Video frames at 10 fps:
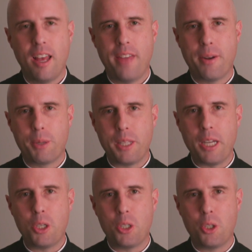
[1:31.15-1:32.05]
and their
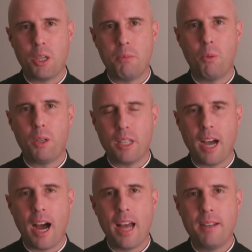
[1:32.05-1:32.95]
relationship with
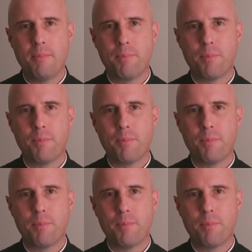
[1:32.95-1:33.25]
God.